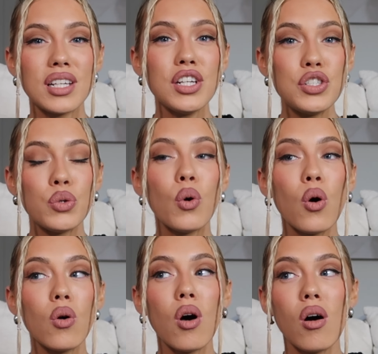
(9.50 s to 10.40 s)
gonna do a
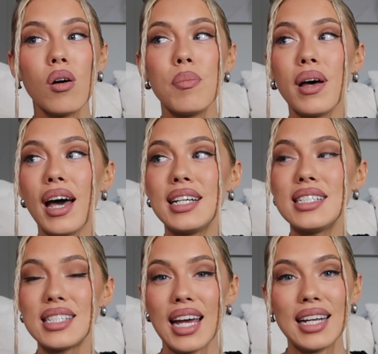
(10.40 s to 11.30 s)
whole haul, but I
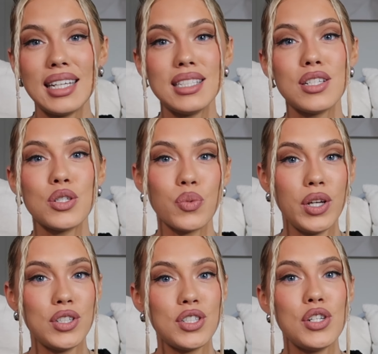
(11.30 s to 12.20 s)
decided to
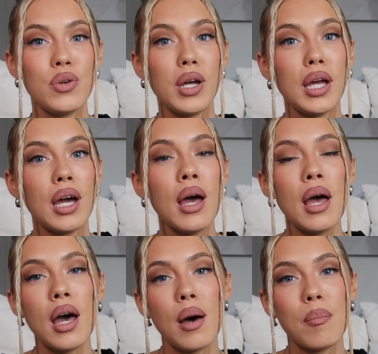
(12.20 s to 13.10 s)
switch to doing
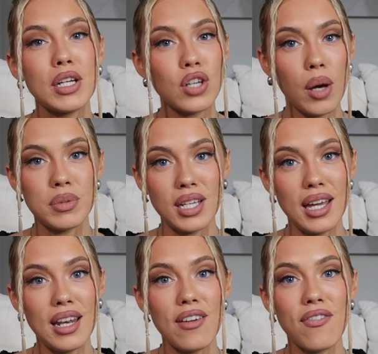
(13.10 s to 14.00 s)
my top
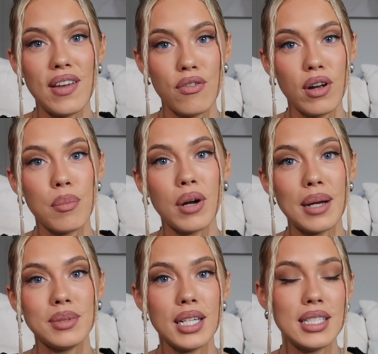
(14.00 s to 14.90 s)
10 favorite Prime Day